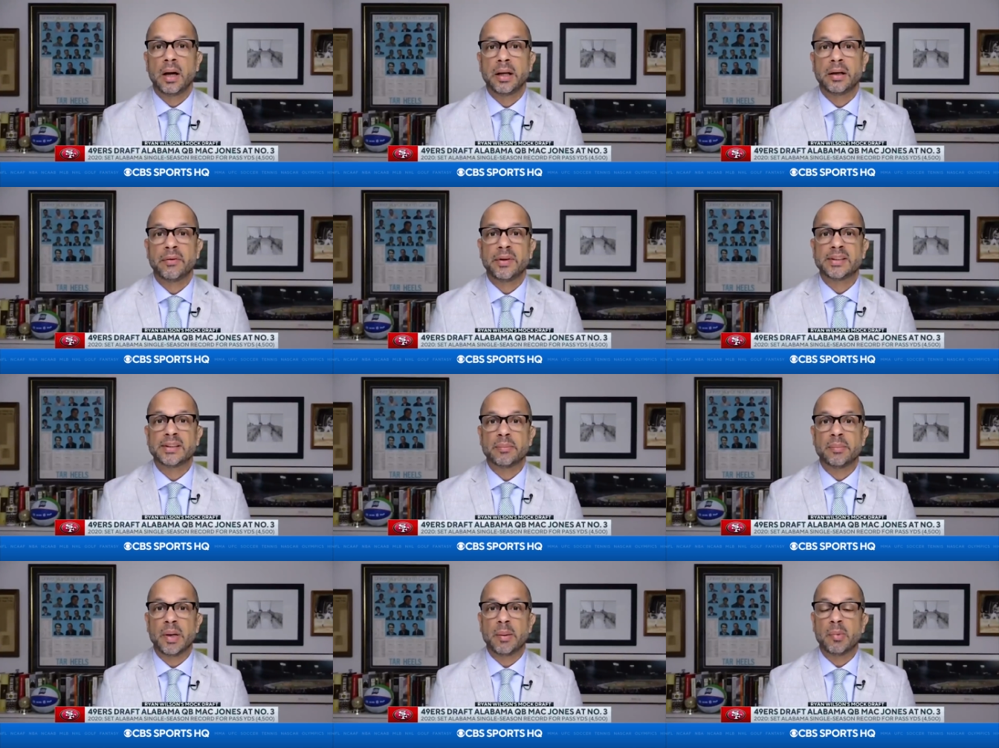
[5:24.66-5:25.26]
uh, in
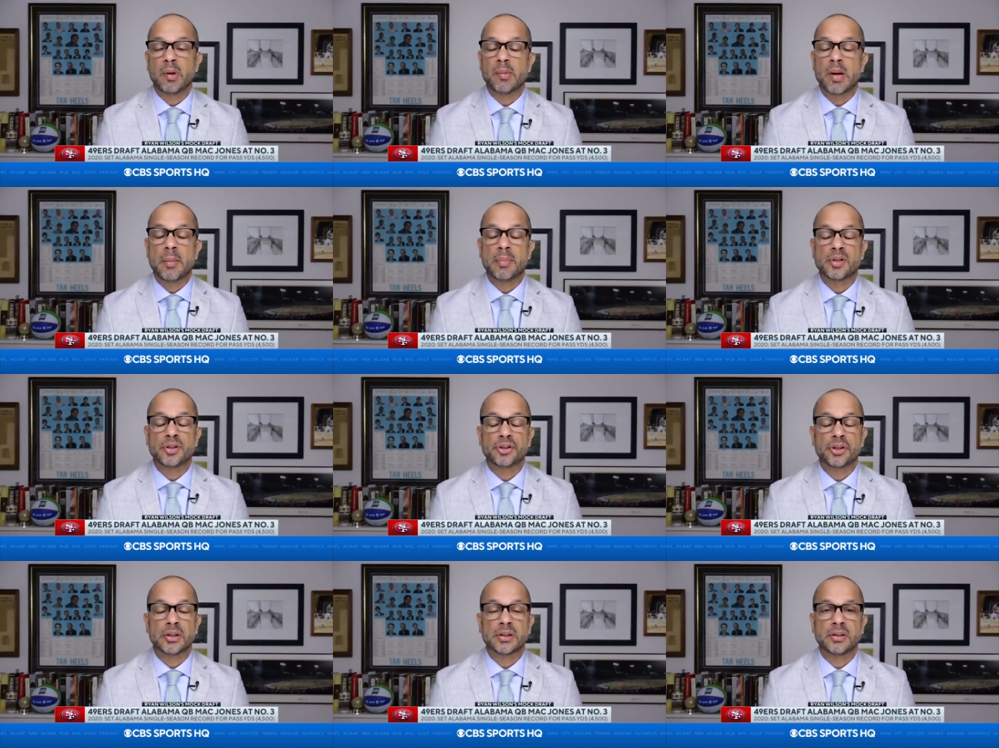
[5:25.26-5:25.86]
recent memory.
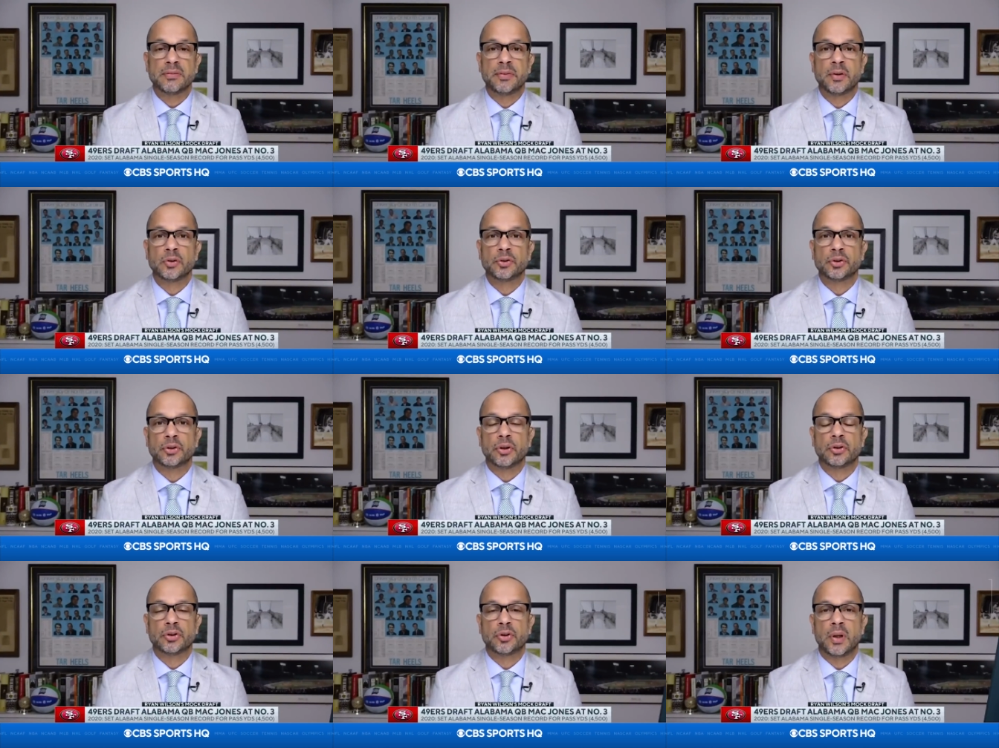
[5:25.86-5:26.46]
Maybe it's Justin
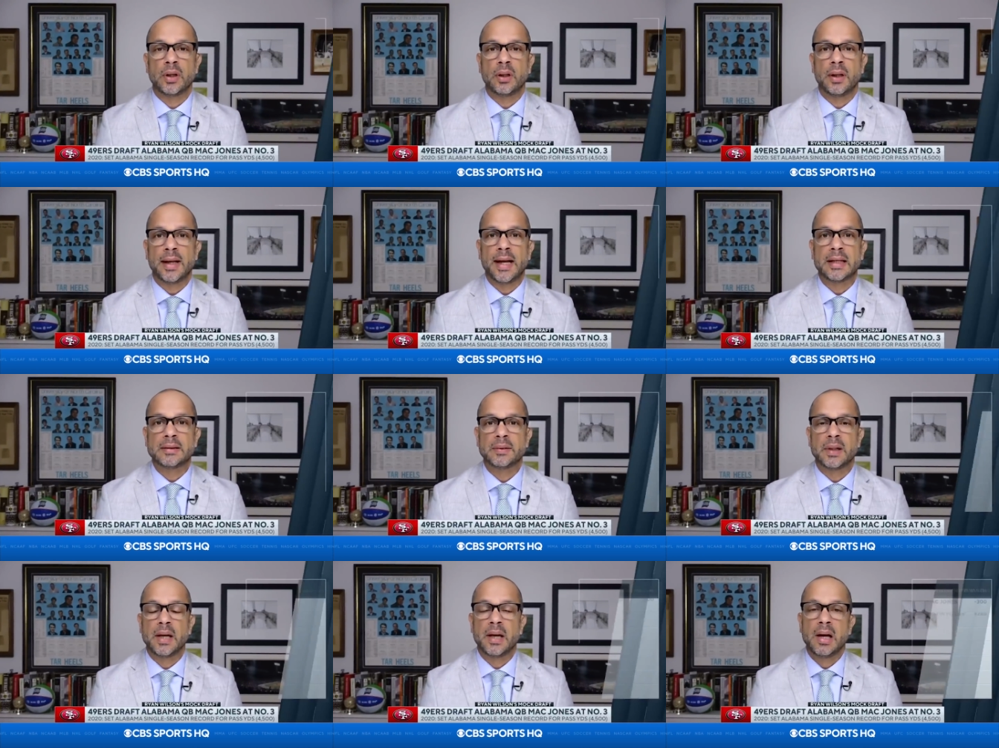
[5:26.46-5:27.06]
Fields or, or Trey
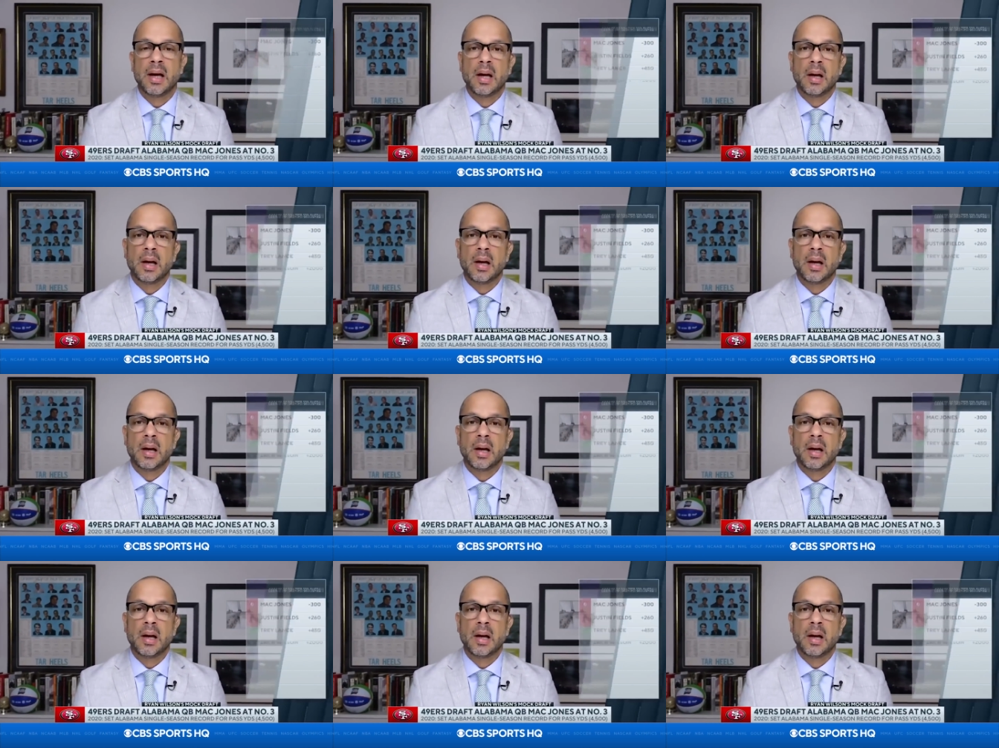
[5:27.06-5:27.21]
Lance.